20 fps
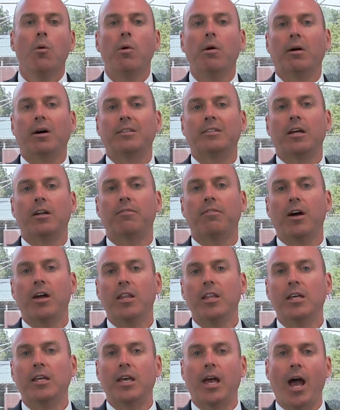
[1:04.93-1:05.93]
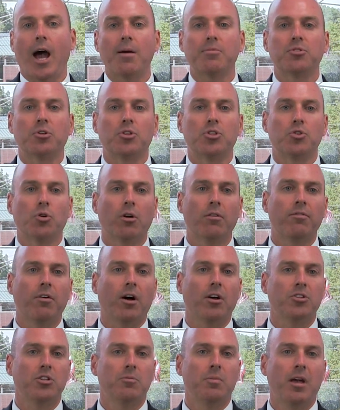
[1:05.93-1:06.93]
We will identify any gaps or
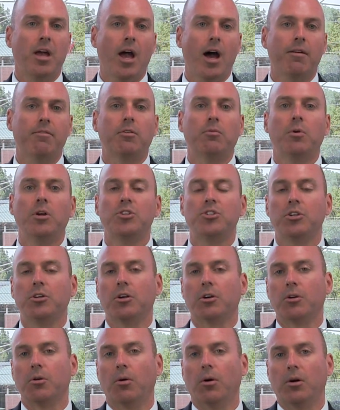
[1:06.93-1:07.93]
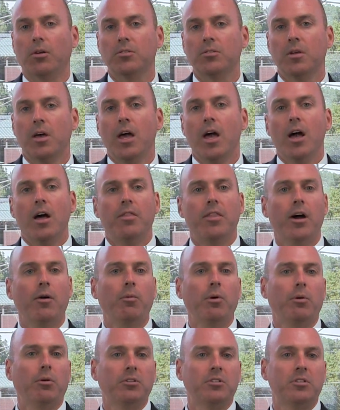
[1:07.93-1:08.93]
shortfalls you may have in reaching your goals.
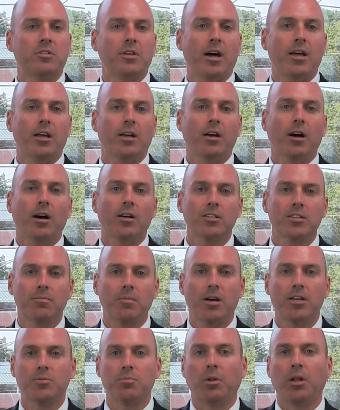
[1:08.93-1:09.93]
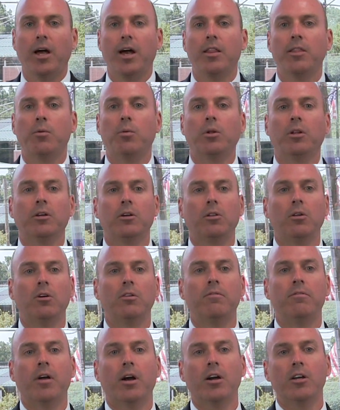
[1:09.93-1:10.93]
Then we will design a customized plan that will
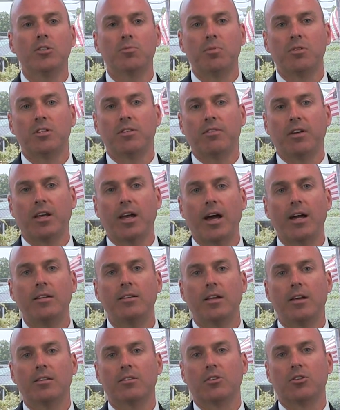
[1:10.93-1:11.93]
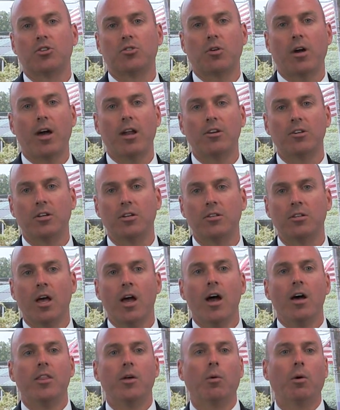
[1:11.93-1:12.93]
include very specific ideas and strategies
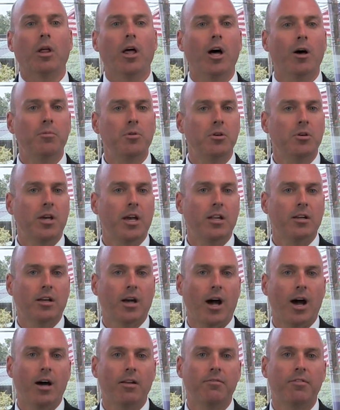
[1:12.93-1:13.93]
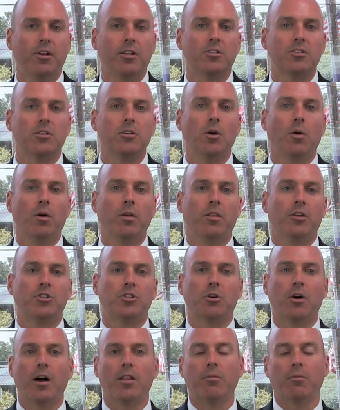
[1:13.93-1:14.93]
that will help you gain confidence in knowing
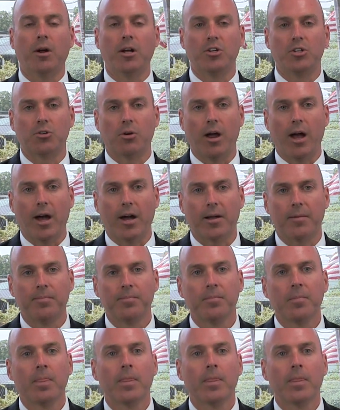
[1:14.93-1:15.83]
that you're on the right track.